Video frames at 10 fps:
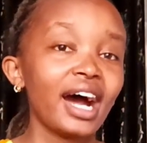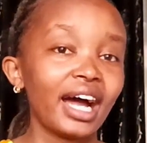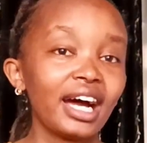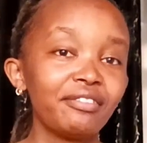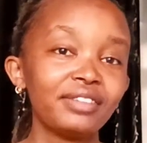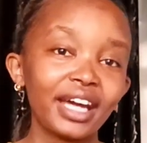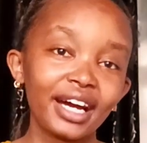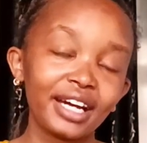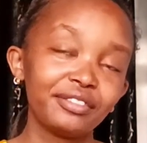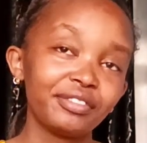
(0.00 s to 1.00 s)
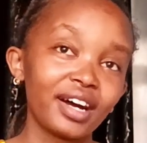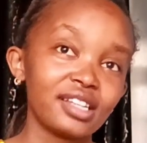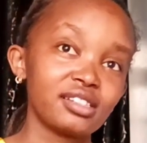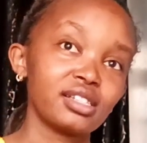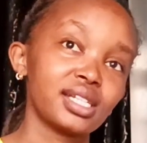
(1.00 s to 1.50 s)
diehard
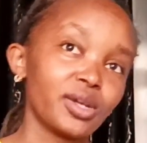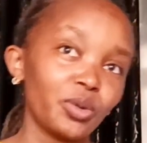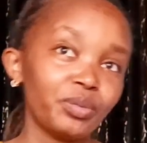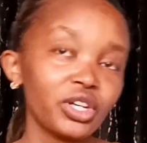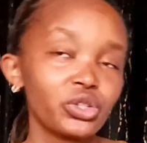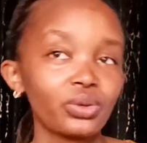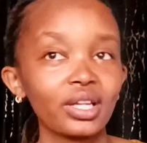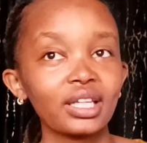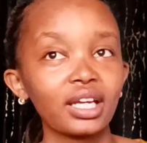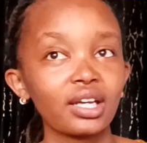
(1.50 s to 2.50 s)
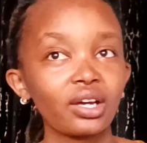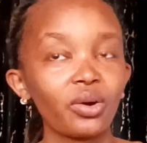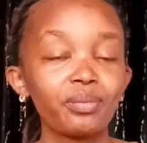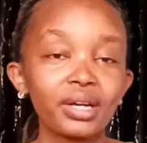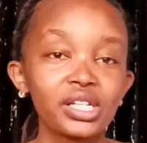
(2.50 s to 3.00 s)
fans who make sure they
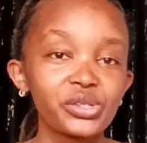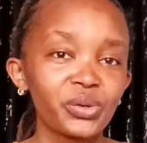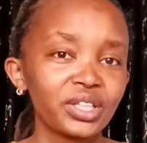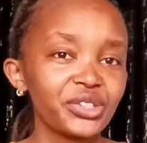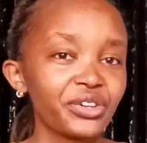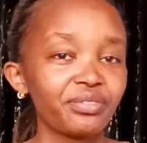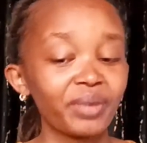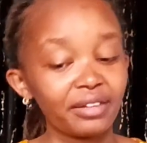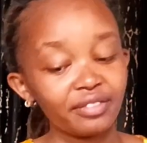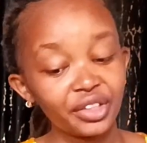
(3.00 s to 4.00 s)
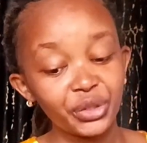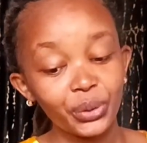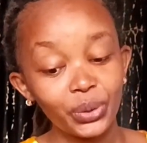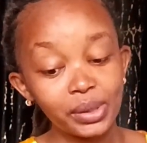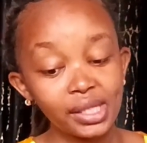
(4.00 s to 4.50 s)
comment on each of my
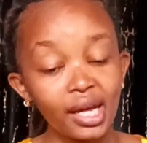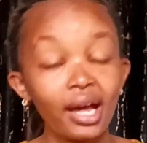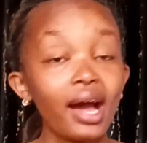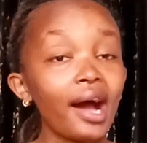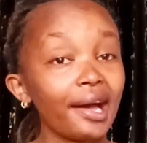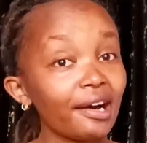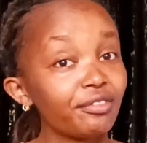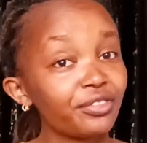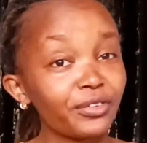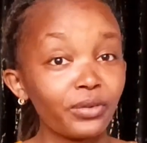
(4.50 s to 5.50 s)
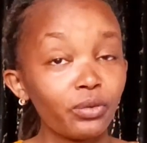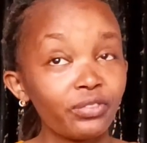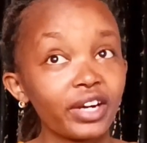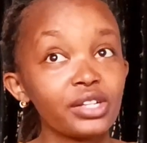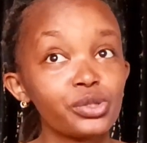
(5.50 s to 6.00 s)
videos. I have
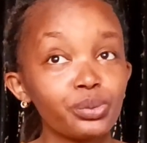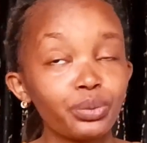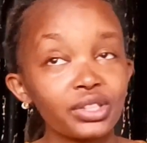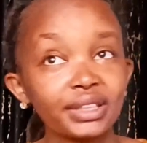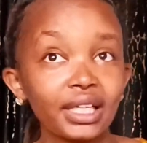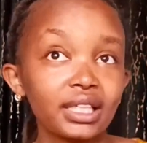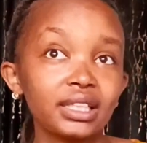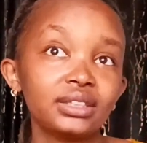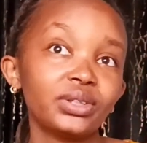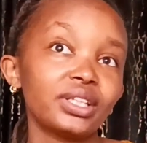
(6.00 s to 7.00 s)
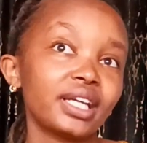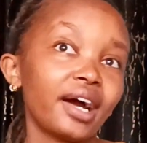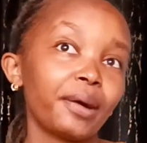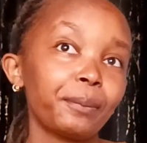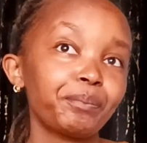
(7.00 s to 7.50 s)
friends who post the links on
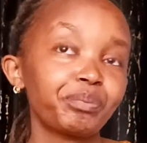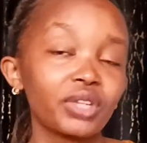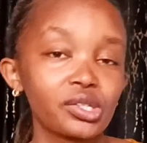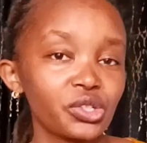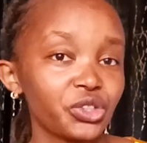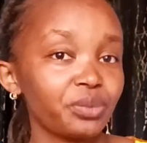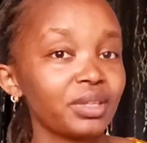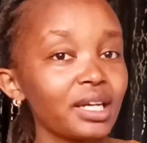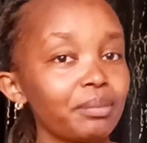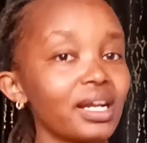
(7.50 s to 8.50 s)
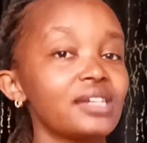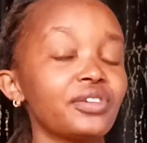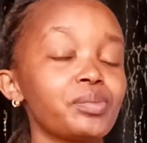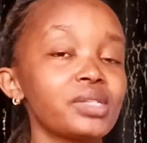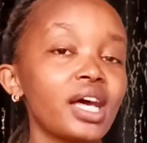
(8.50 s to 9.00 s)
their social media
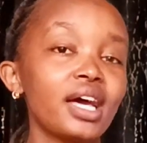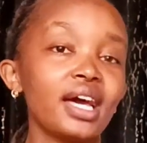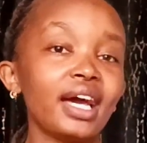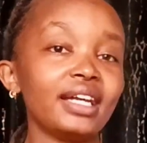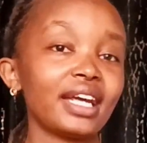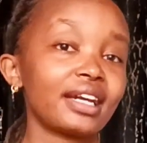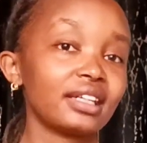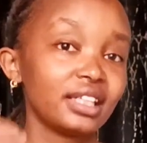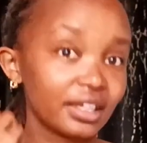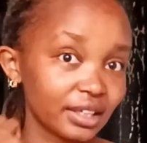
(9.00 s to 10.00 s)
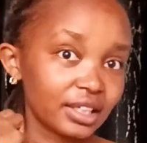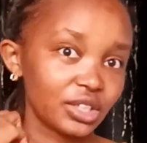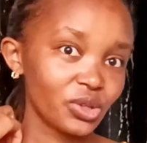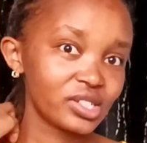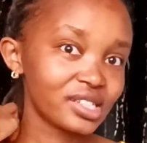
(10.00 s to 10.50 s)
platforms, and I really,
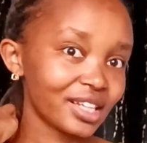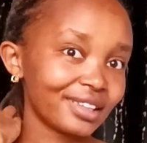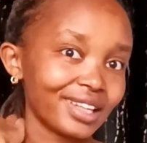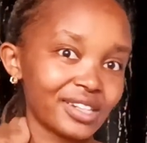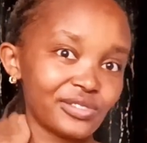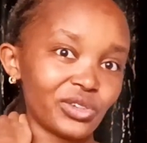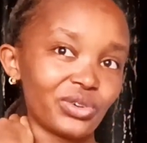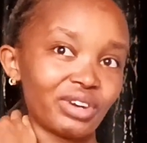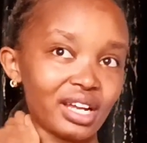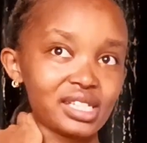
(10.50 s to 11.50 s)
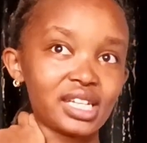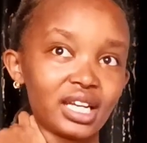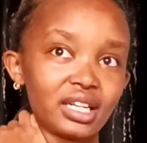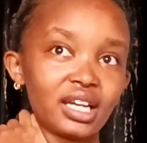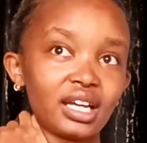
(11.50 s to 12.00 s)
really don't take that for
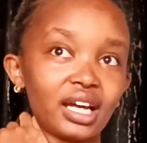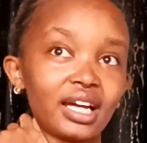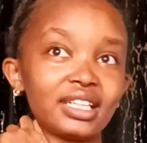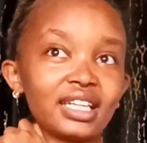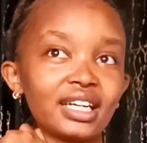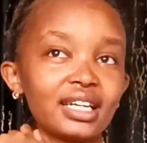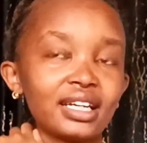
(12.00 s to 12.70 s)
granted. And